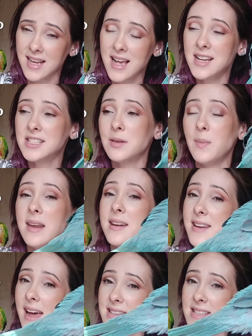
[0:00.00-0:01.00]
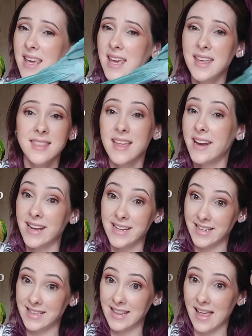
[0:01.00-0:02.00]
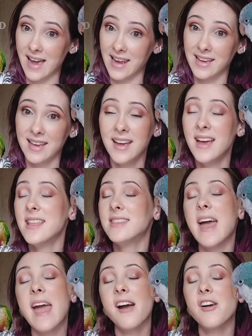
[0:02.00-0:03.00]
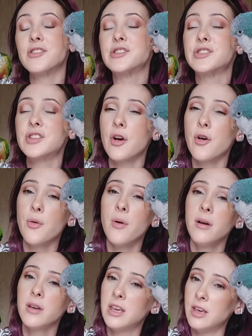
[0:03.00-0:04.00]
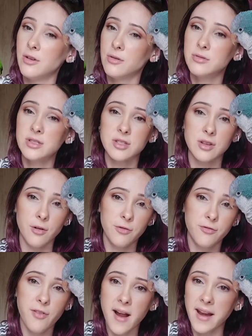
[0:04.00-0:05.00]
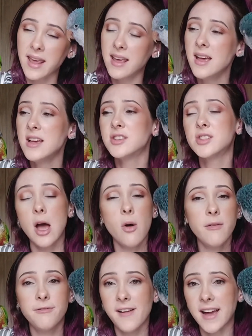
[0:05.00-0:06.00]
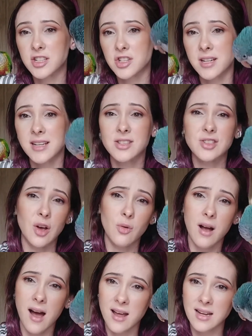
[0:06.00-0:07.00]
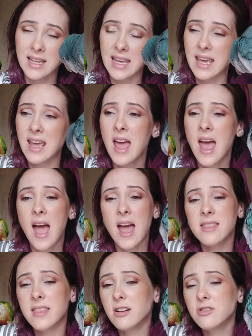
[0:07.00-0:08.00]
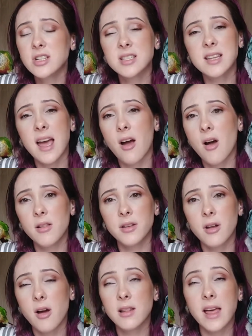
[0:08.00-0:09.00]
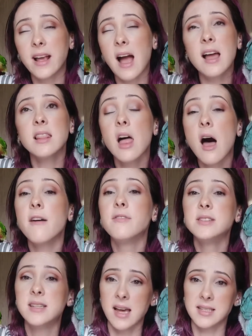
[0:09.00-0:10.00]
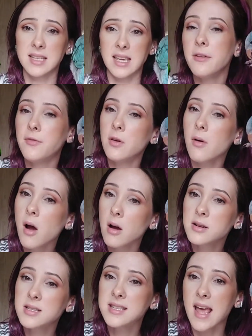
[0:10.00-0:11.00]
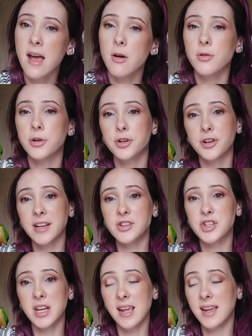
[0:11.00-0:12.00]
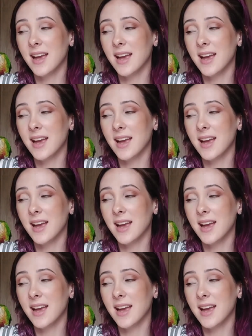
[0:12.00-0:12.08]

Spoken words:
to meet a dusky that I didn't like. They are so cute, so funny, so affectionate, so cuddly, and they're just that all in all, like, I love duskies. You are set on a green cheek,